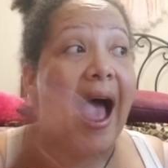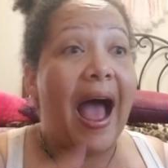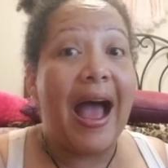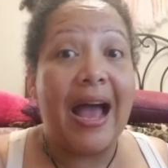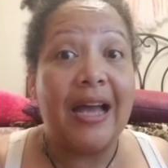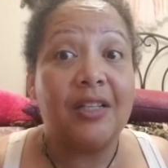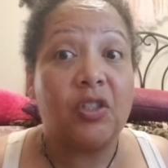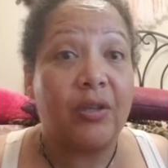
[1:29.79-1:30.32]

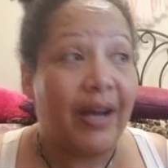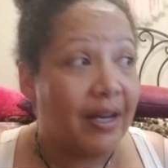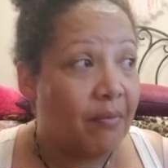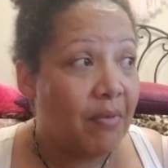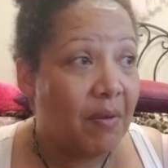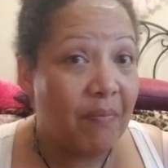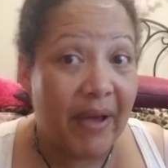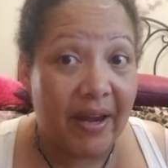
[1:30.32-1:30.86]
I try
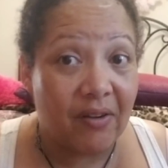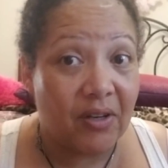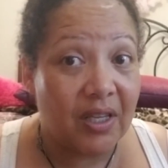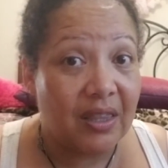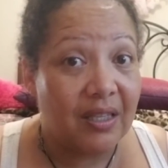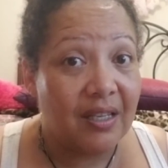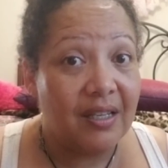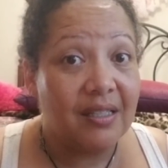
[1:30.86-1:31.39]
to be better
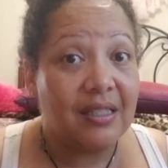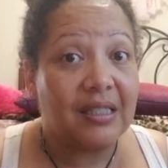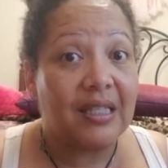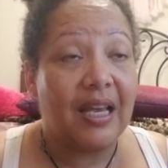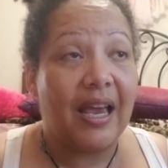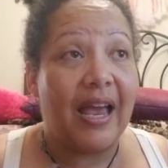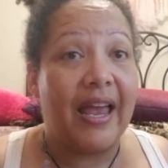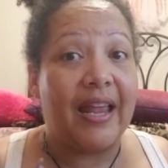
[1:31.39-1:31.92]
at this
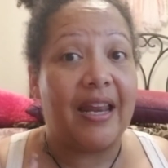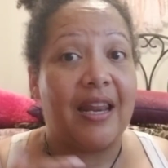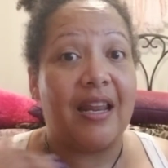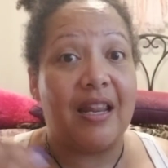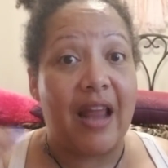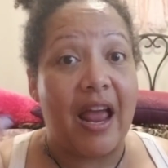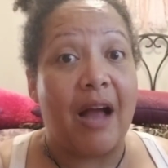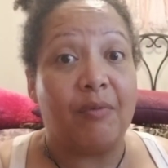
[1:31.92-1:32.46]

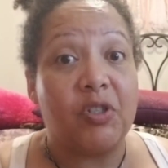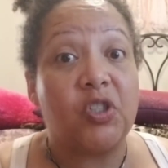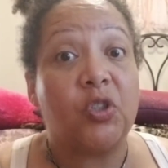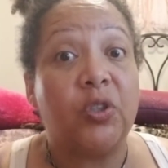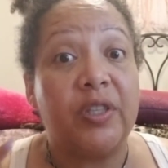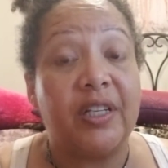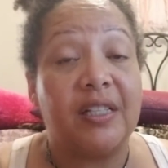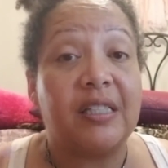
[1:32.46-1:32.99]
and I'm
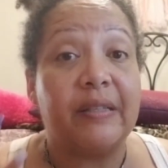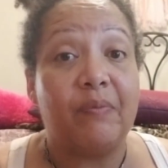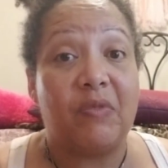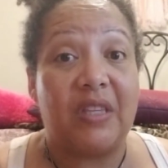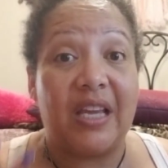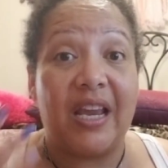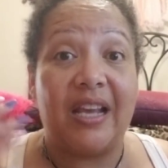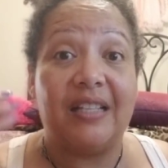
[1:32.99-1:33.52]
sure there's some
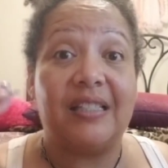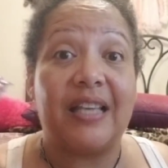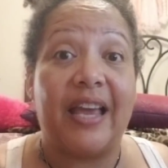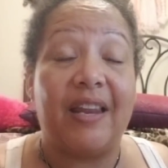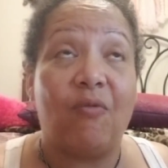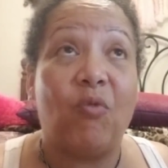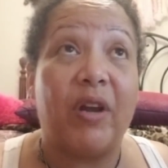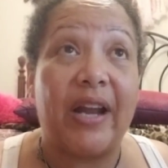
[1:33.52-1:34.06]
things,
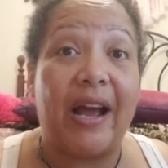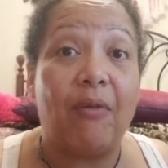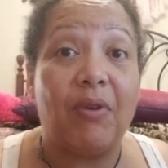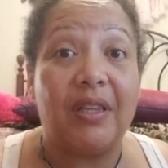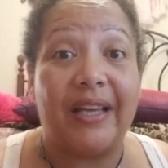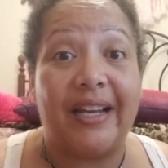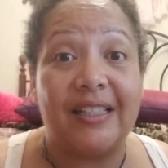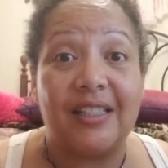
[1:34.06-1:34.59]
and what I
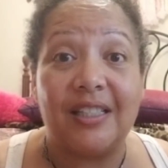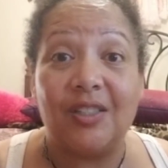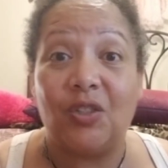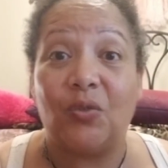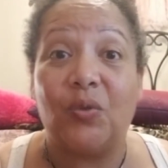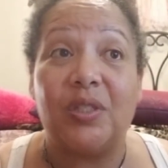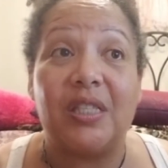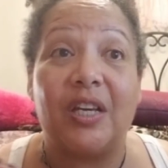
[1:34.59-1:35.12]
would like to
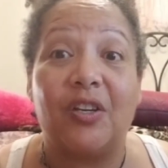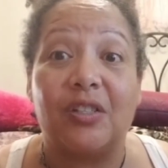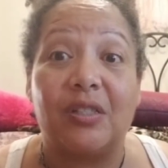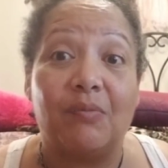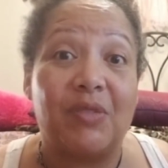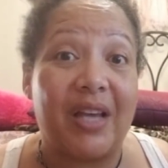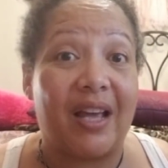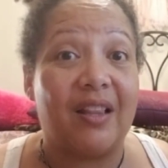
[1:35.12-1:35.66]
do is hear
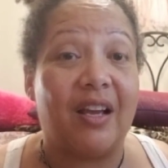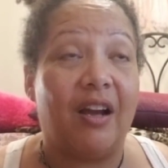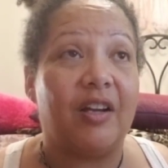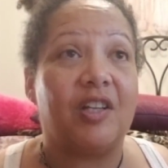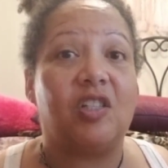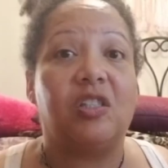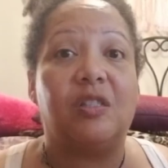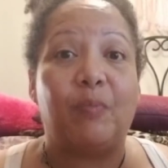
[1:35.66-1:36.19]
some
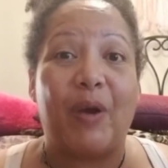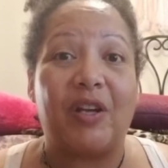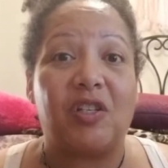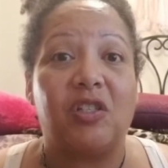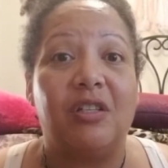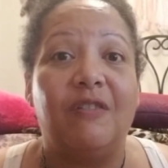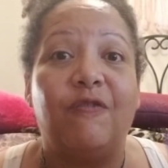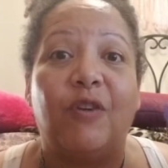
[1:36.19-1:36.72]
dialogue,
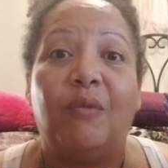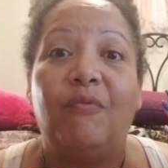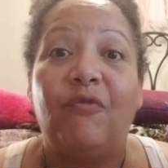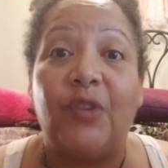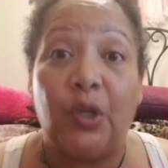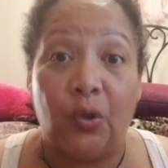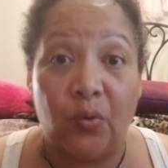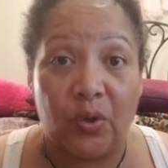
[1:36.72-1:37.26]
especially from
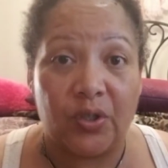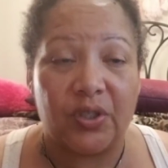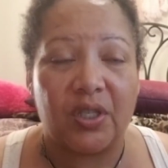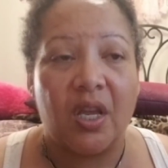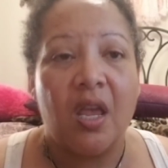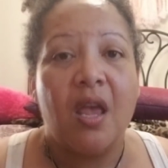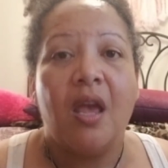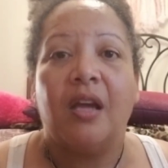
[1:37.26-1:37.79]
viewers.
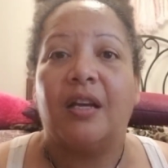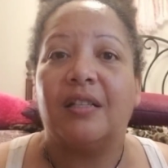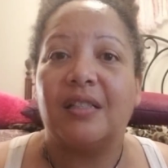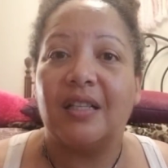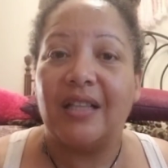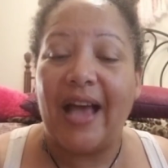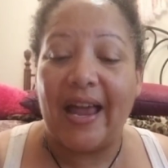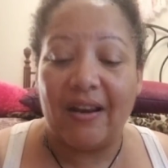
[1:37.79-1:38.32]
Because
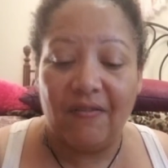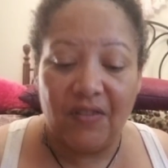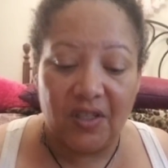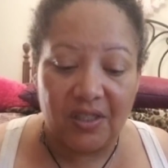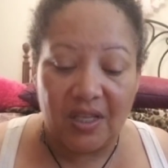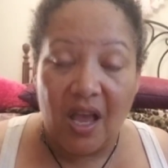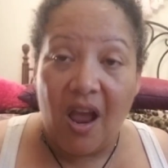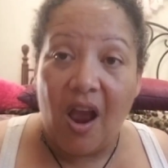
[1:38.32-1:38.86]
a lot of
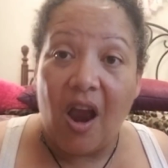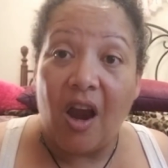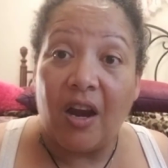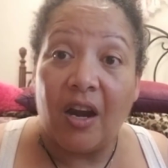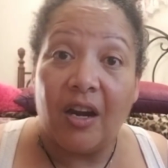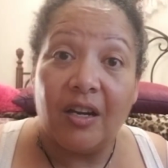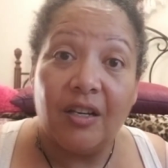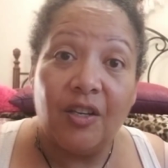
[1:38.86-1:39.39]
us
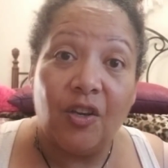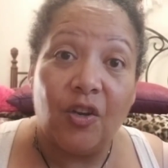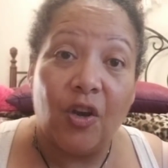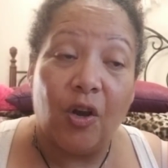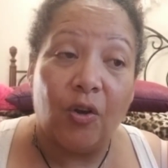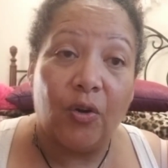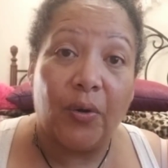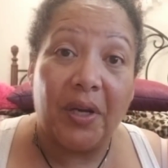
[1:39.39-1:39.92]
are, you
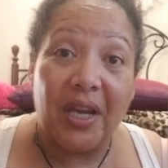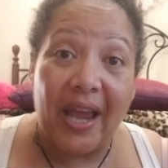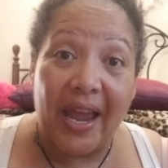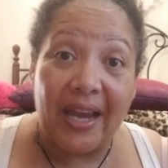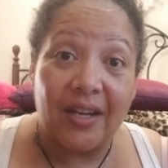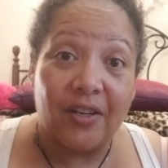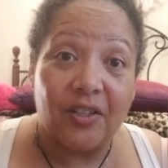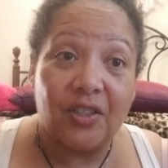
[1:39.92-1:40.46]
know,
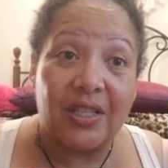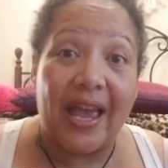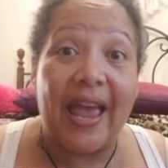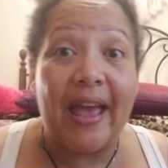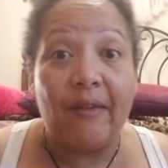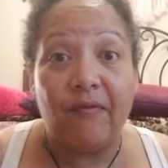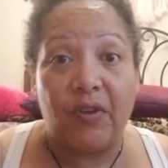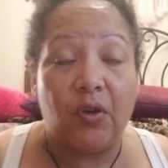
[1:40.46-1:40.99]
creators
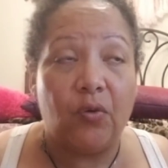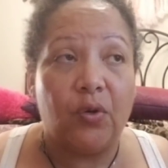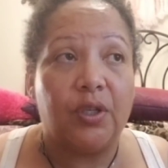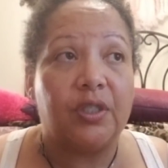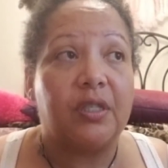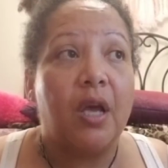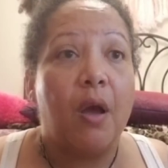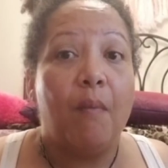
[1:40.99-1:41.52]
and
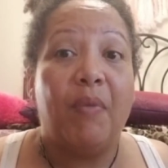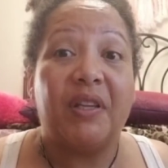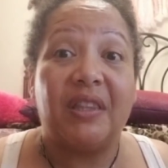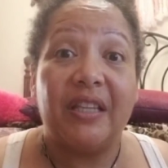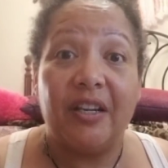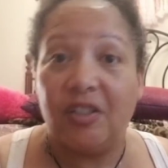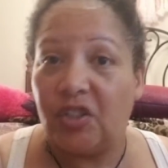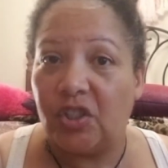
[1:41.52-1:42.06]
viewers,
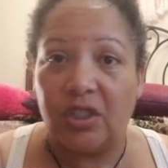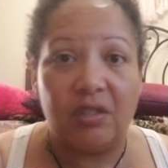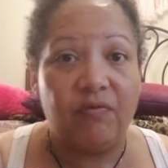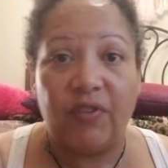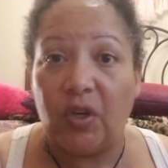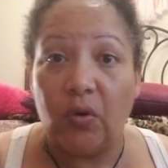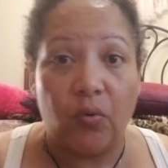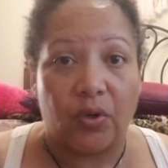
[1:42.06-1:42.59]
but there's just
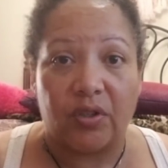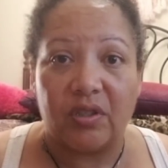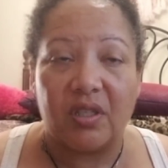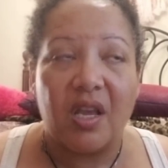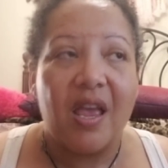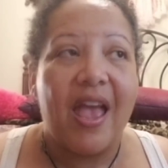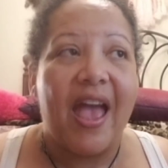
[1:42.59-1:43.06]
viewers.